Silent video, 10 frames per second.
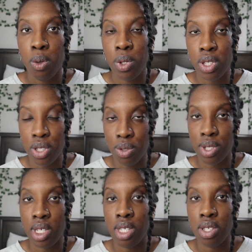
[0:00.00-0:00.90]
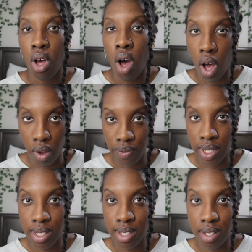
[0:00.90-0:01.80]
with Susie's
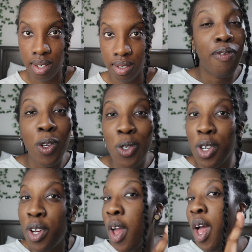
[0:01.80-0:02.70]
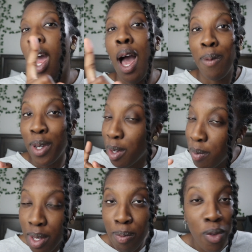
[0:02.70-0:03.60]
office. In the future, I'm gonna
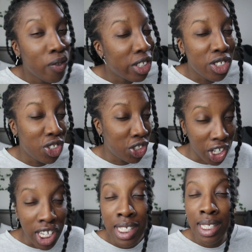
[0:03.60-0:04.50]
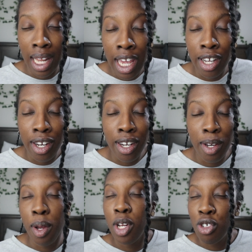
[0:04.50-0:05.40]
be moving just like
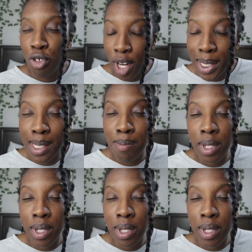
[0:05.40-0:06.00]
her. Trust